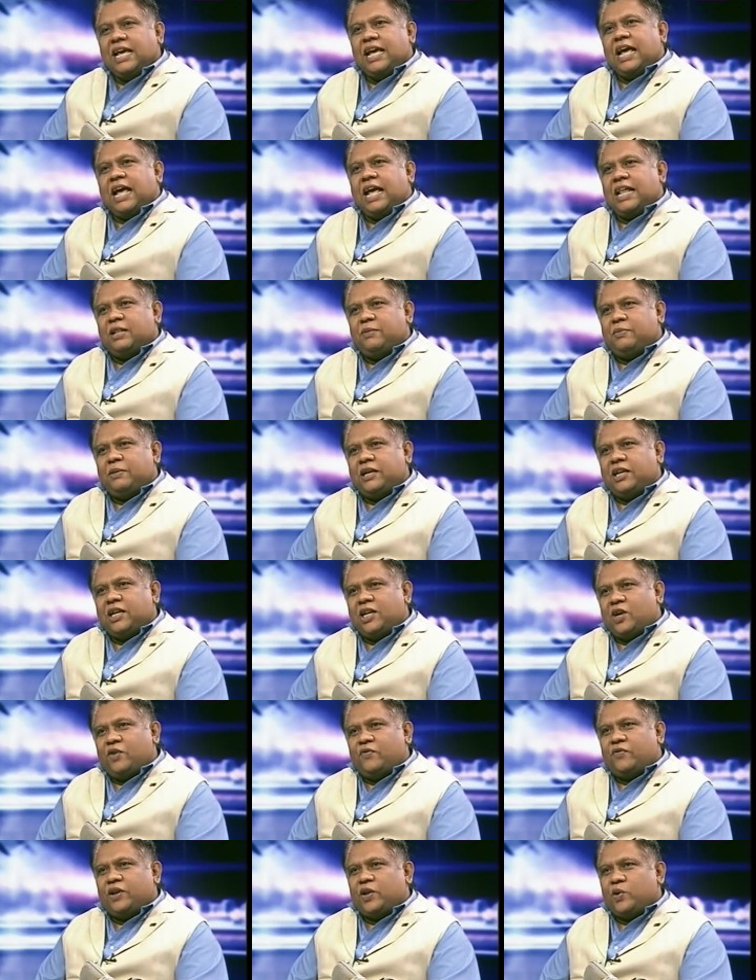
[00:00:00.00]
And the
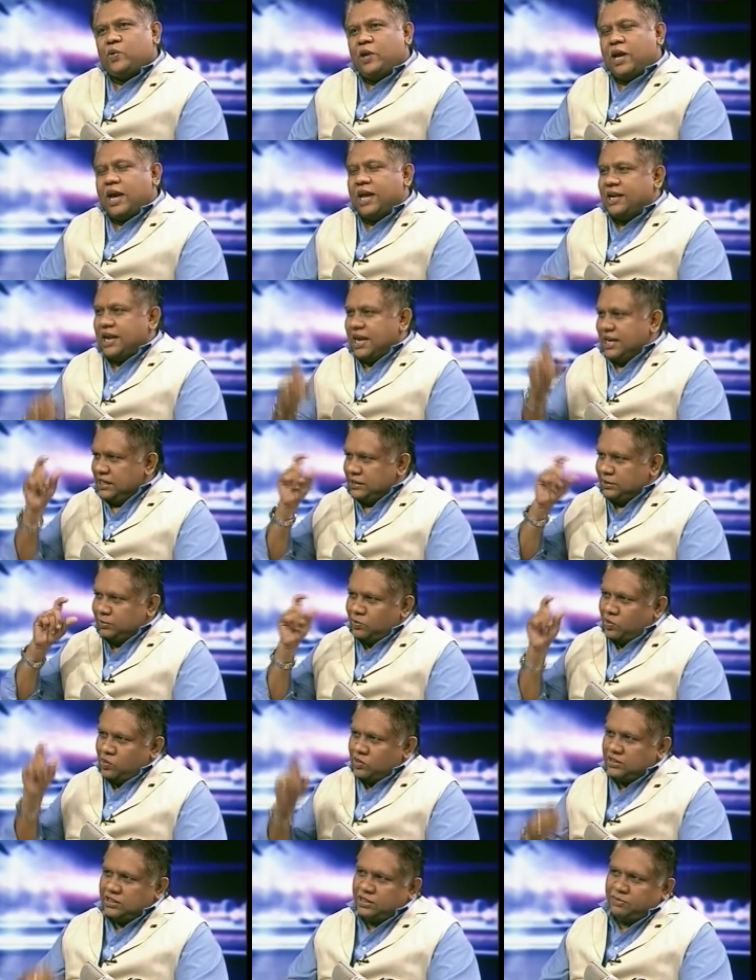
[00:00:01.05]
beginning of a new year, I write a
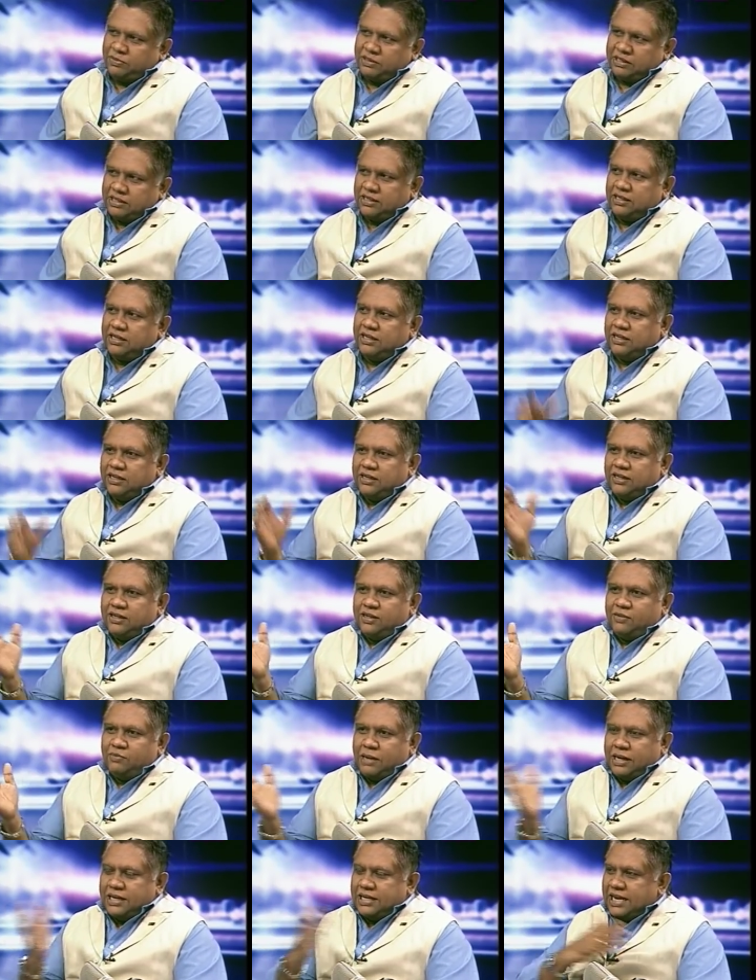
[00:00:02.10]
small snippet,
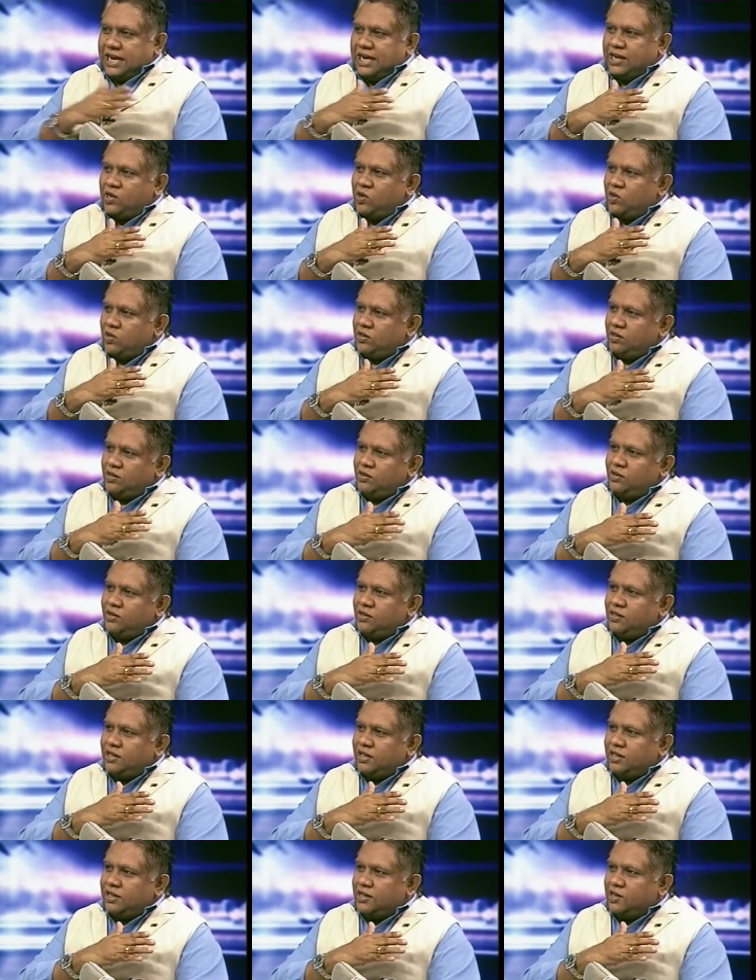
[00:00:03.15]
my take on
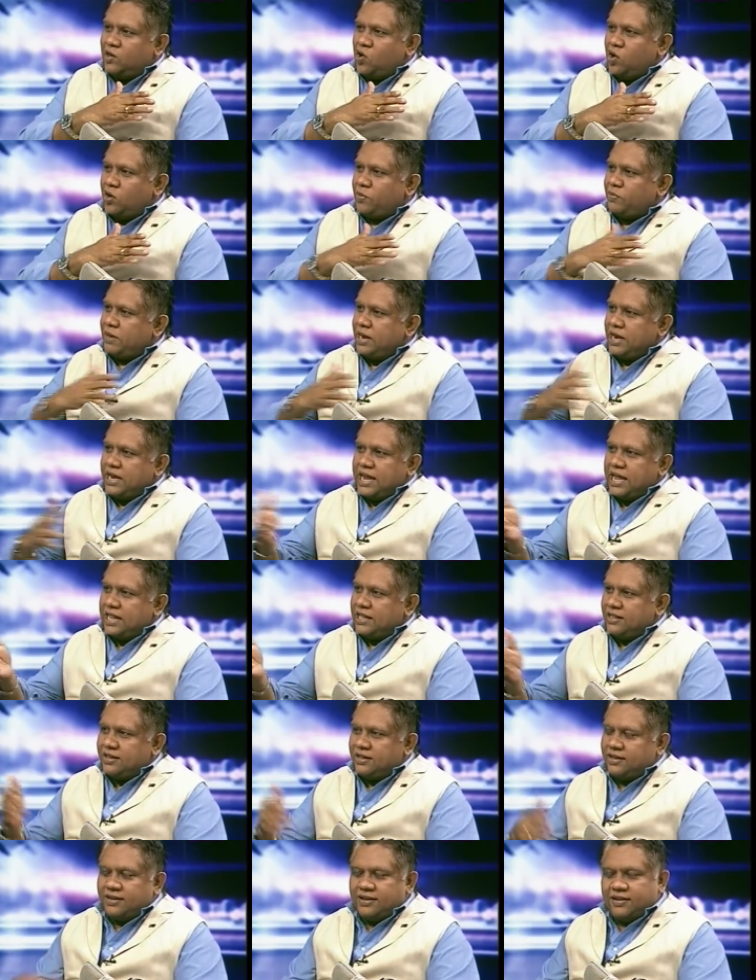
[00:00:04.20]
the year gone by
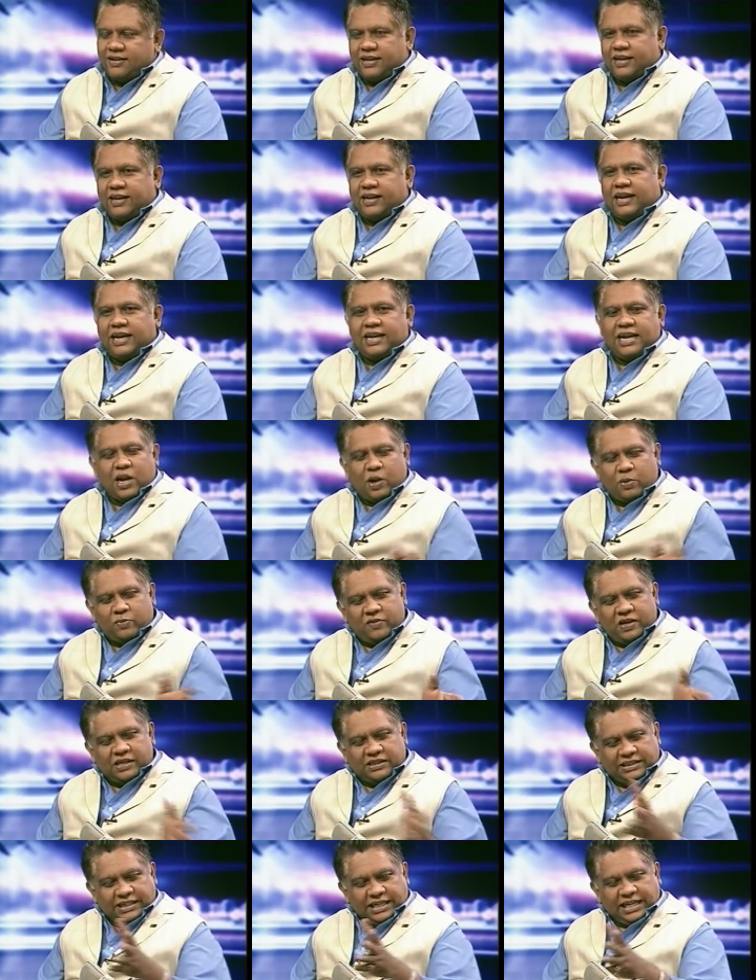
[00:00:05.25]
and the year ahead. And
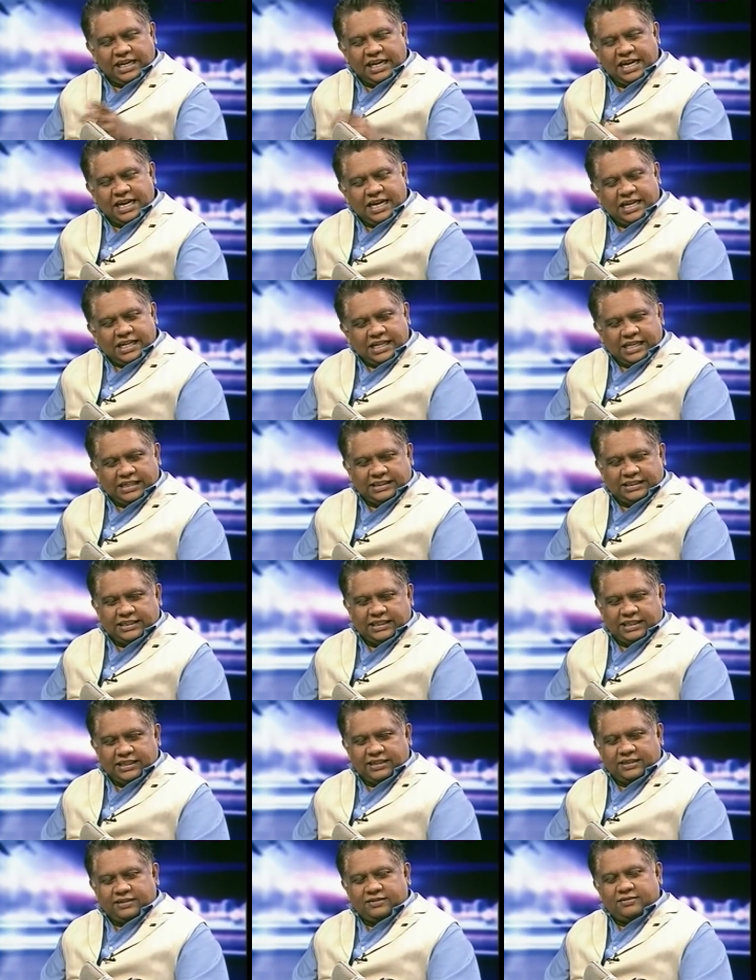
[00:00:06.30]
obviously, this
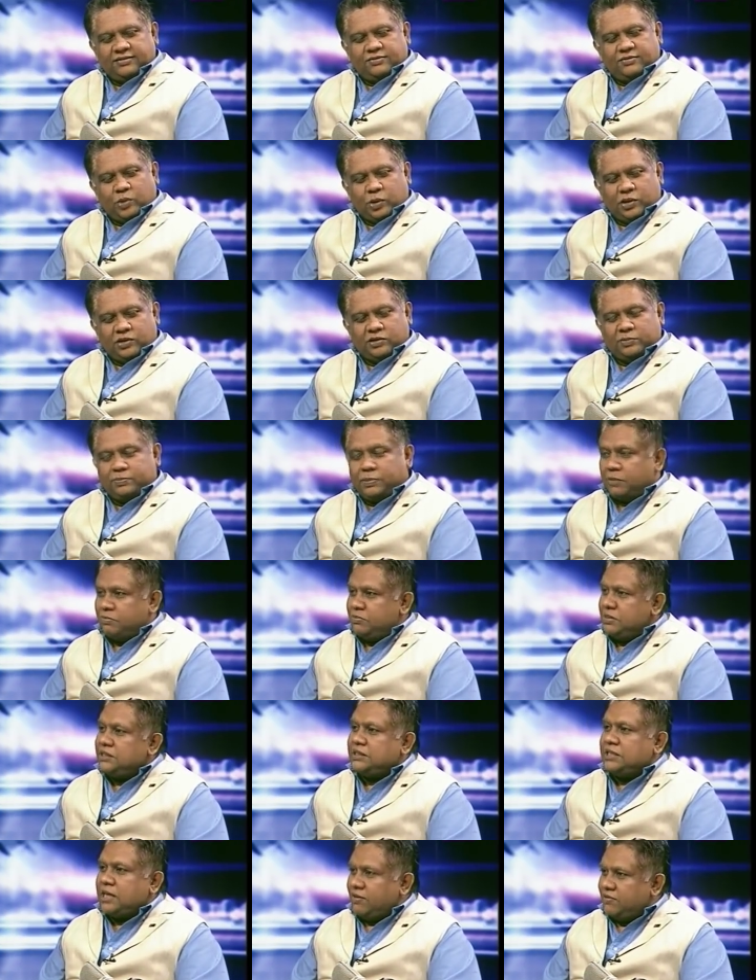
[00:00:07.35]
year, what was
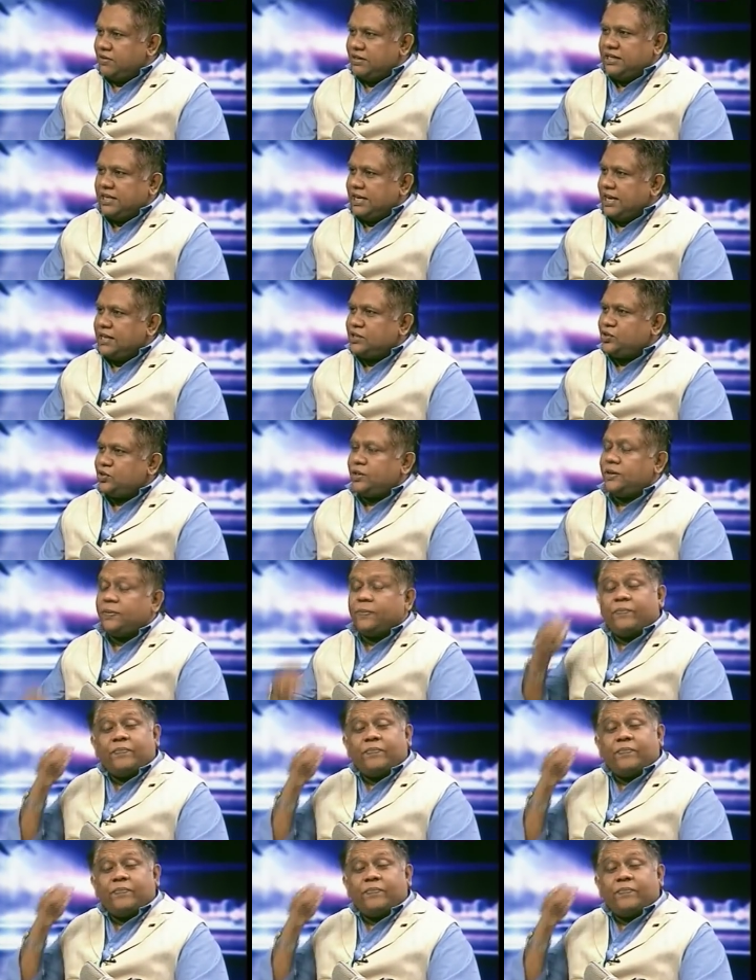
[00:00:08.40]
published covered the election.